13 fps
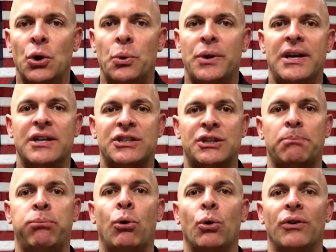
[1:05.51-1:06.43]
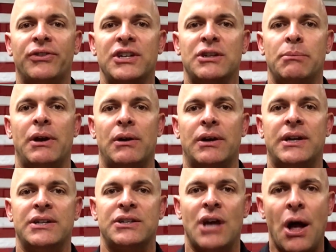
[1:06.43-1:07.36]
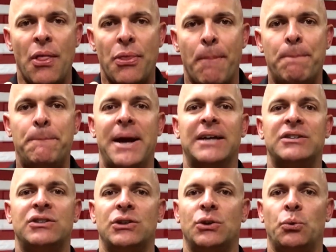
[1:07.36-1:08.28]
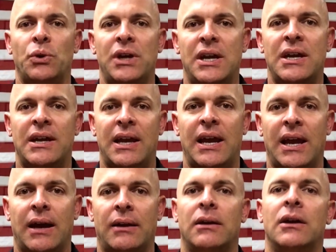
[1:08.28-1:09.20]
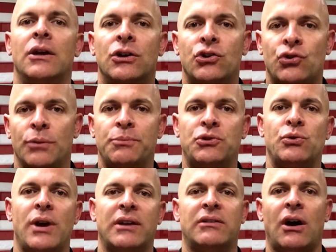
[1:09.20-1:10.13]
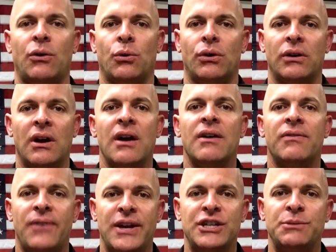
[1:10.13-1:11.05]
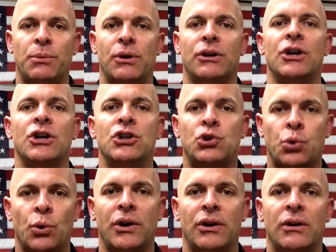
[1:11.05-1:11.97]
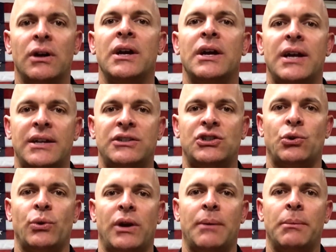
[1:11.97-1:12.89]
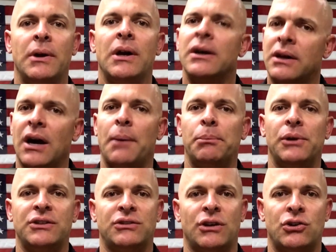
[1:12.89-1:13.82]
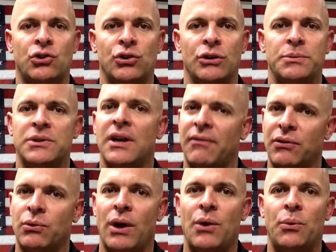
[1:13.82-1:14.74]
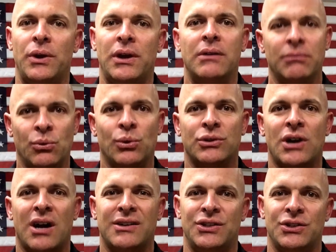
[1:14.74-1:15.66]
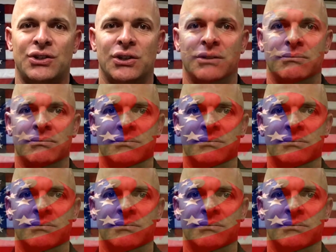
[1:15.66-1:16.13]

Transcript: We need to support these Americans the best we can. TroopsDirect.org, Facebook, Twitter, Instagram. God bless our troops. Have a great week. We'll talk to you soon.